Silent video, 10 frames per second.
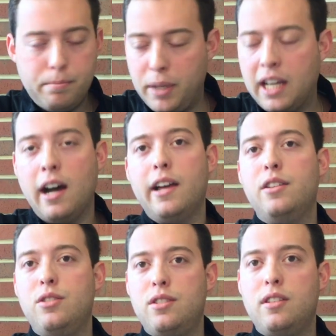
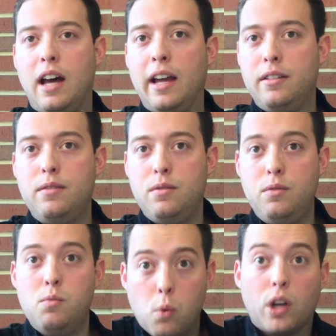because I
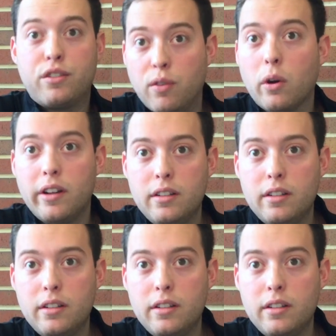worked for it.